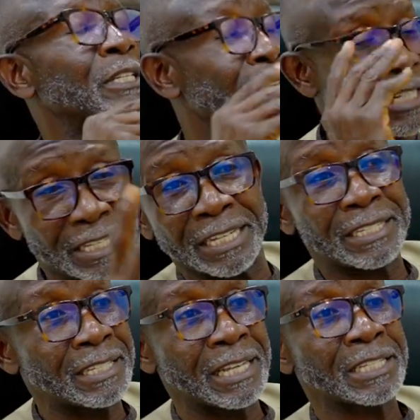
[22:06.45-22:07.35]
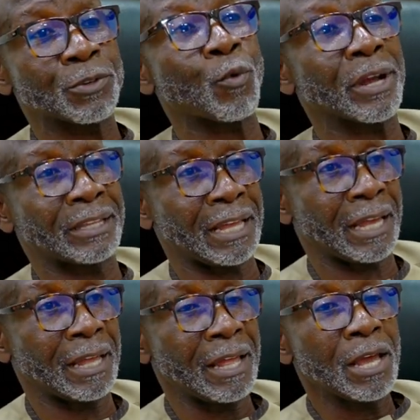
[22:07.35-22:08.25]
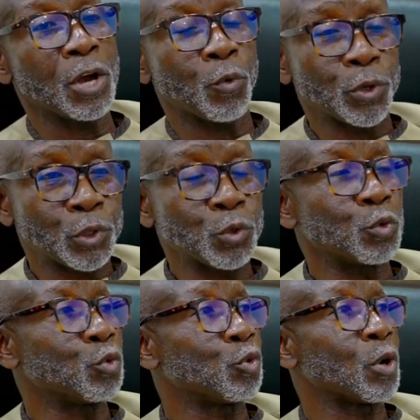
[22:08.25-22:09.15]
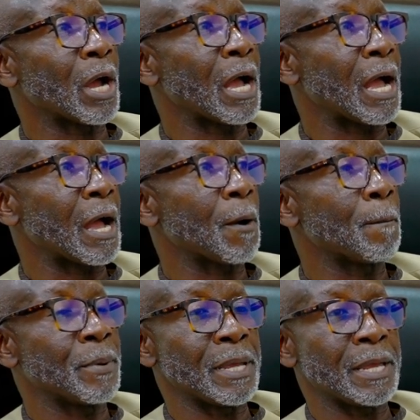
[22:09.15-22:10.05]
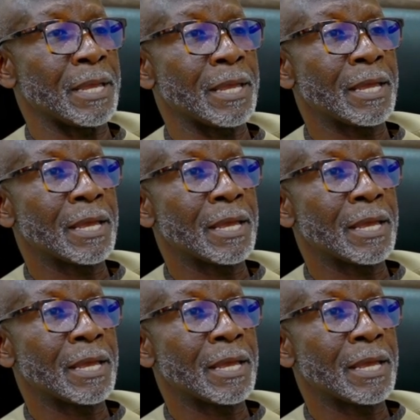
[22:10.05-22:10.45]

See, there's work there, which will be